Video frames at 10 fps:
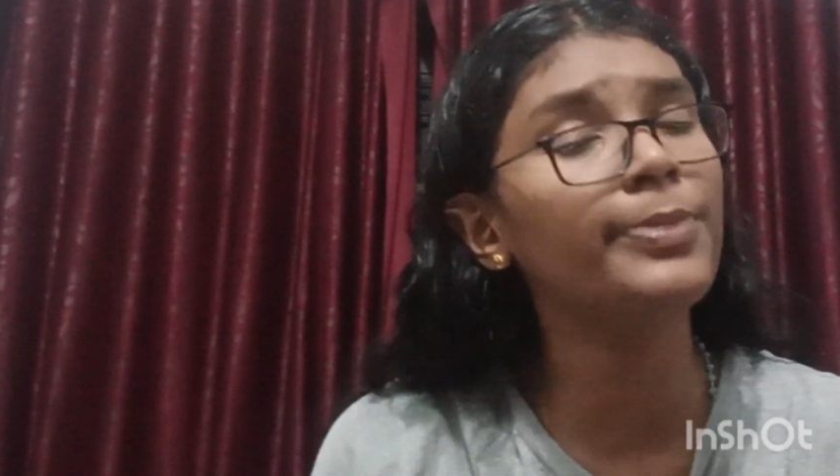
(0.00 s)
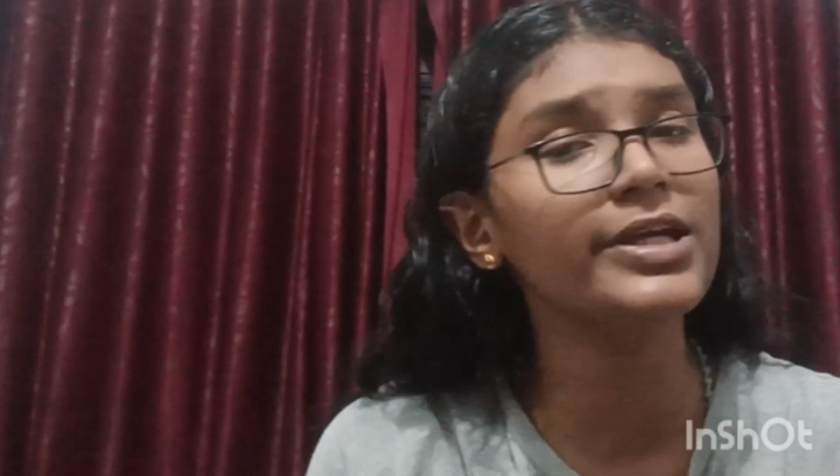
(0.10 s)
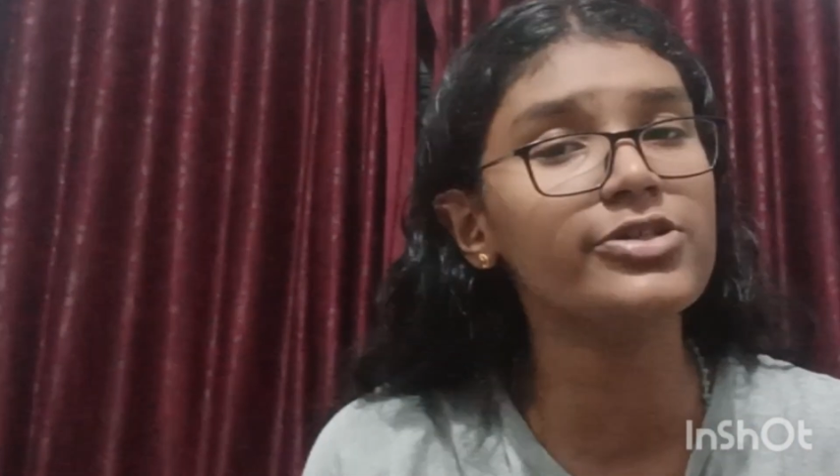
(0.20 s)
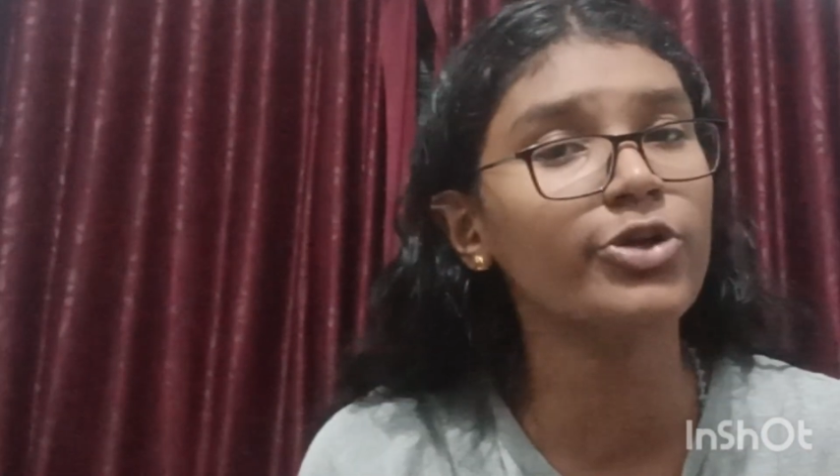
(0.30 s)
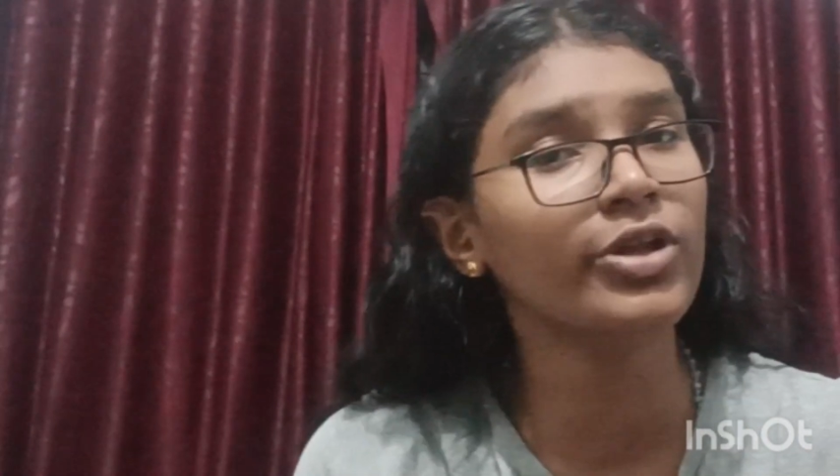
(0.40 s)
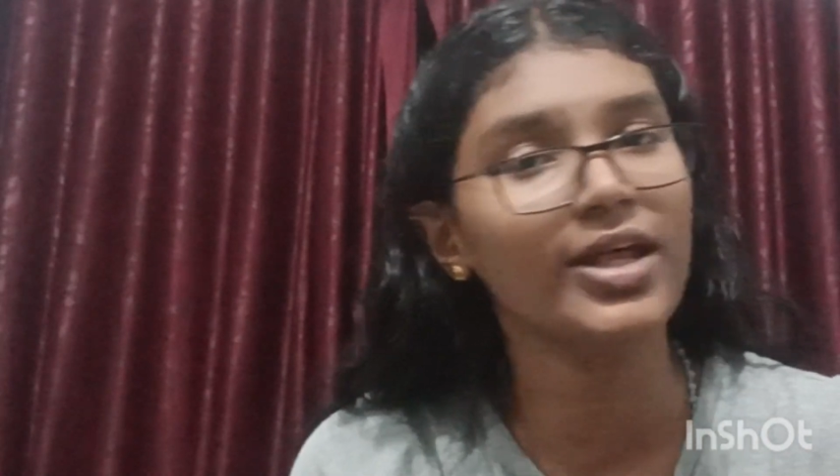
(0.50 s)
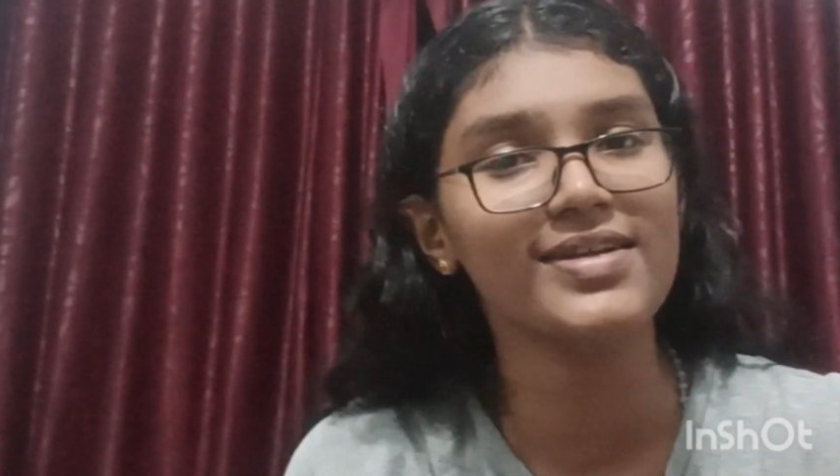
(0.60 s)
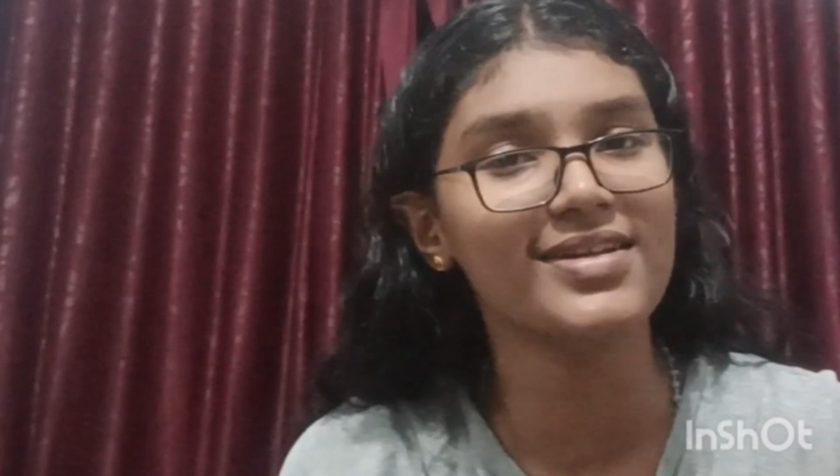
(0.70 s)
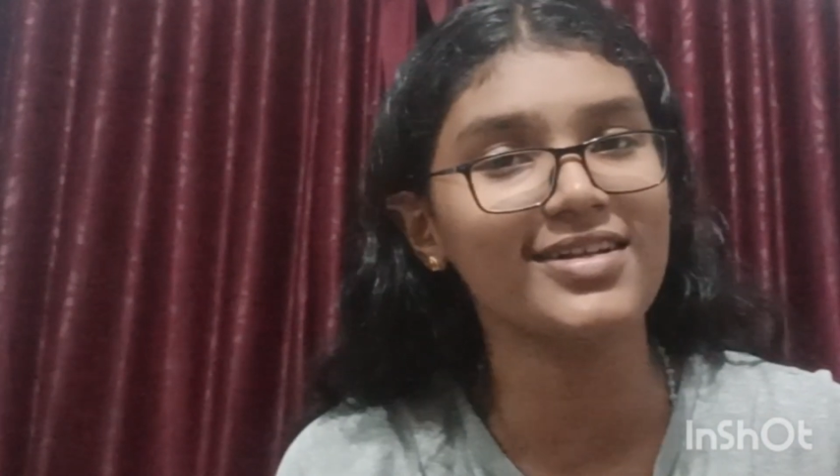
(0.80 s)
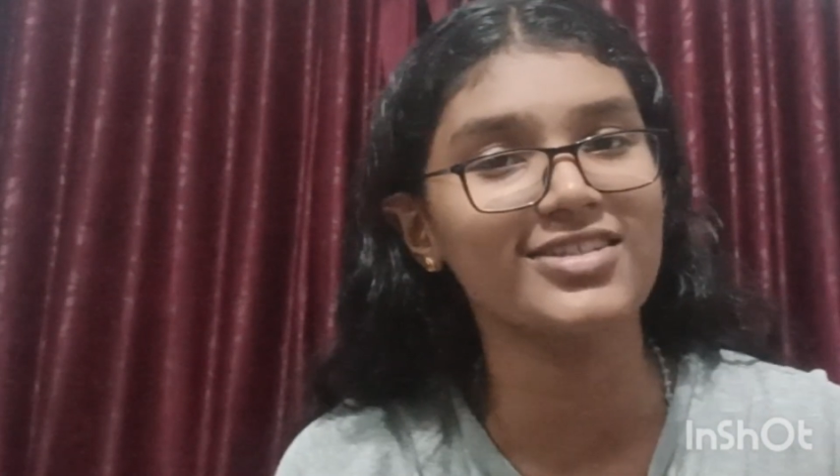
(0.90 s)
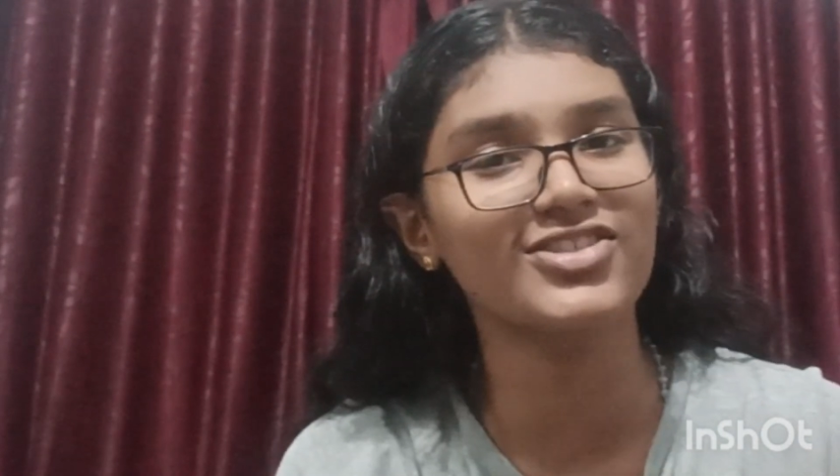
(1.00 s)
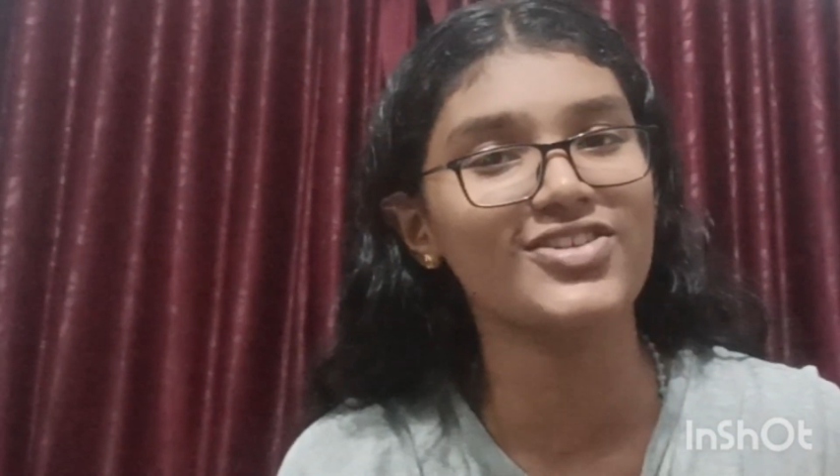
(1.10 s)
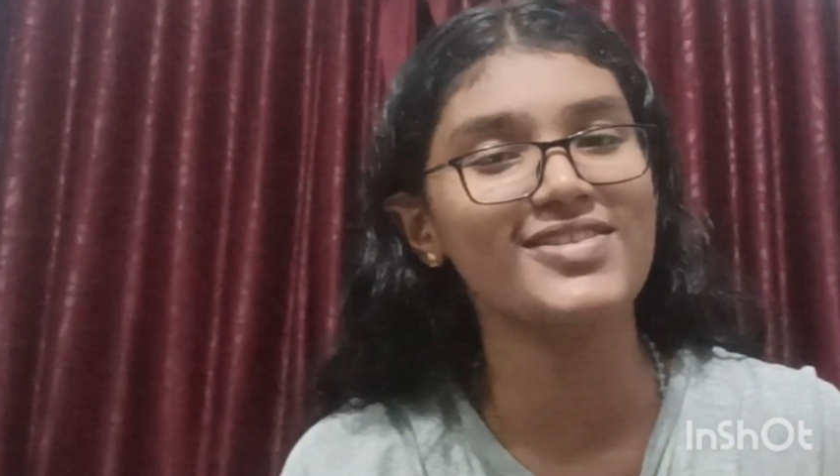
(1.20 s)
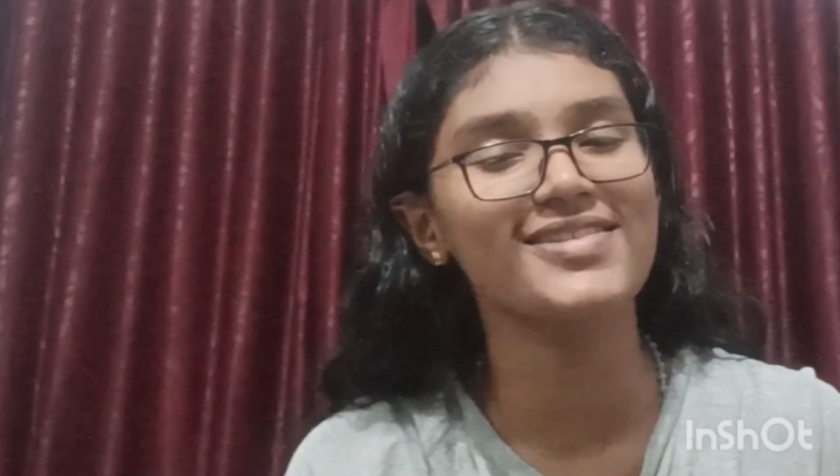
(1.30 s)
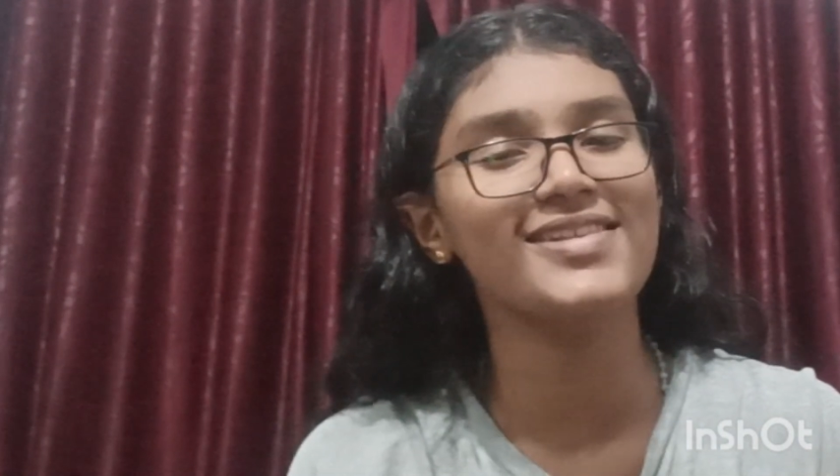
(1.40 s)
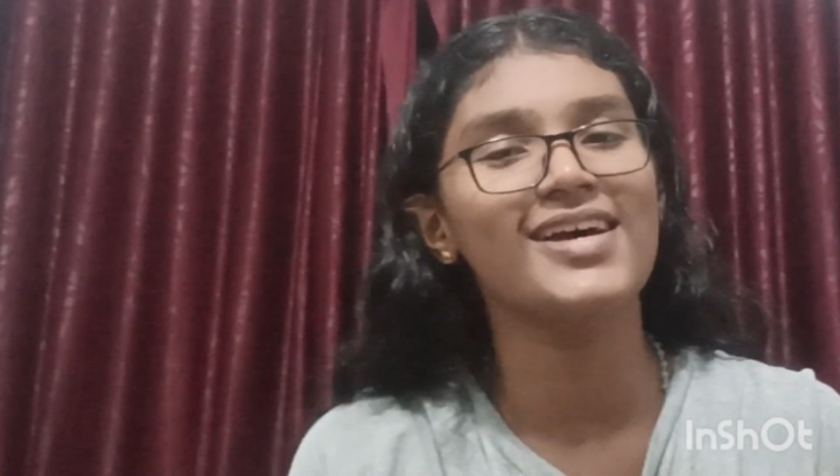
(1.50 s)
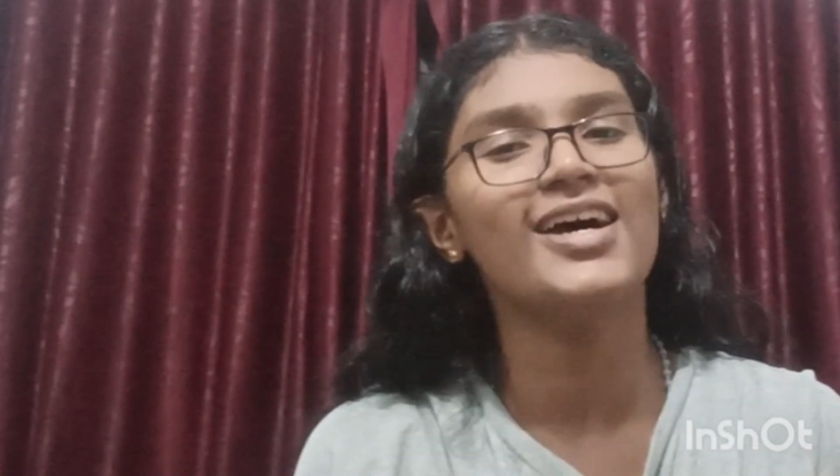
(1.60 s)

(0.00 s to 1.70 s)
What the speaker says: based on their regions.